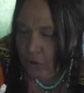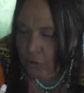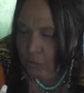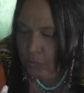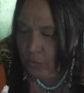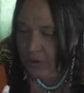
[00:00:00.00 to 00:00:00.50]

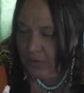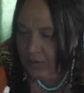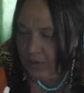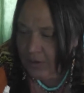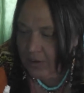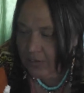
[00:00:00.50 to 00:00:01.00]
The
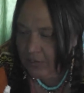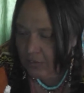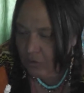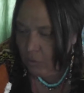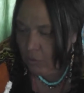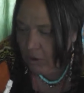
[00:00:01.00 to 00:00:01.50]
reason this
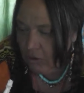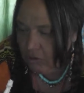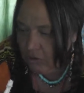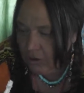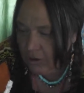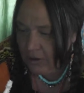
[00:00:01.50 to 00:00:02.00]
is
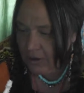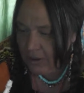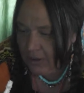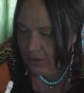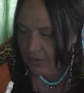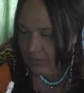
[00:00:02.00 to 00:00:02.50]
questioned
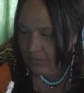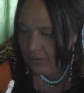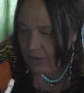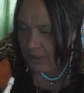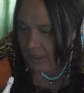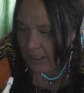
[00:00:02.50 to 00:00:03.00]
is
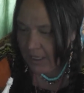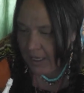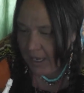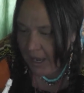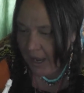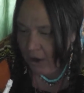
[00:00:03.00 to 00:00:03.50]

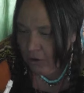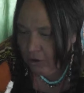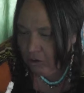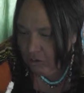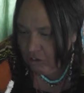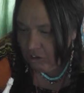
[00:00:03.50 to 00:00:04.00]
how
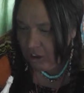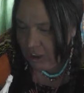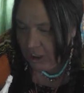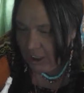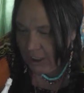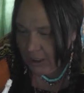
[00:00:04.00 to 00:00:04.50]
could
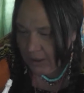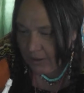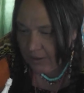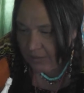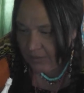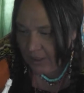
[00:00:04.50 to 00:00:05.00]
she,
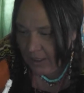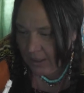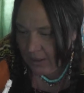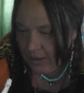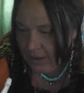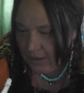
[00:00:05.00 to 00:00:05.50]

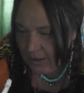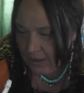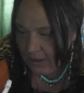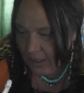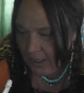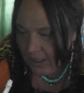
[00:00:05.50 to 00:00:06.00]
Stanley
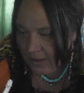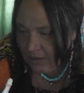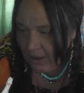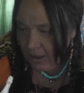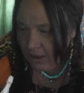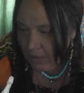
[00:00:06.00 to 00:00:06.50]
Ann
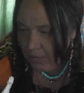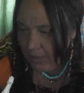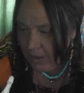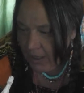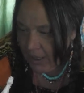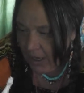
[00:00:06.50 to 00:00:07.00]
Dunham,
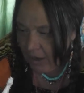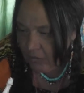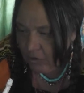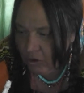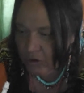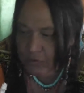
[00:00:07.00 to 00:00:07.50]
have
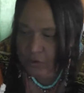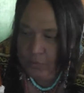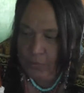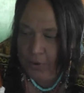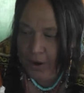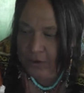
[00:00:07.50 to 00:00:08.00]
delivered
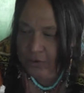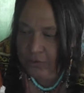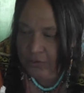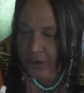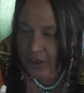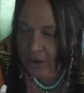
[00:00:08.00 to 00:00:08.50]
Barack
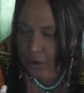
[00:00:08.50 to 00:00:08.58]
Hussein